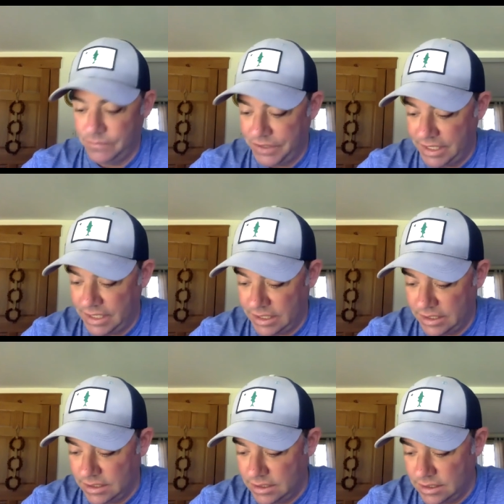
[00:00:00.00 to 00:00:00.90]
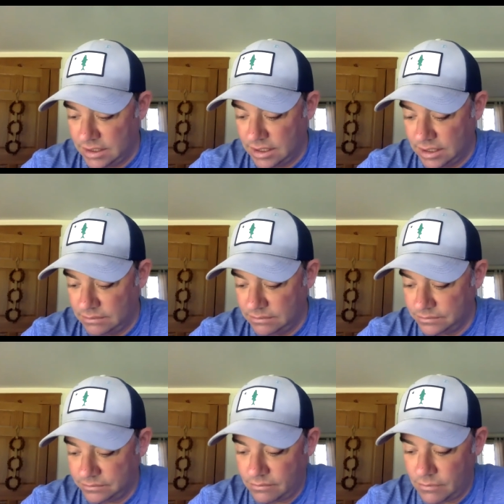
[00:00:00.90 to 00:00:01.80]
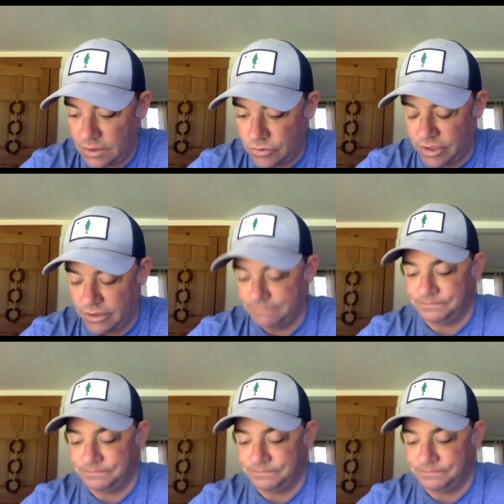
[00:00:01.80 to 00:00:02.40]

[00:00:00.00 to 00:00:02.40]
It sort of,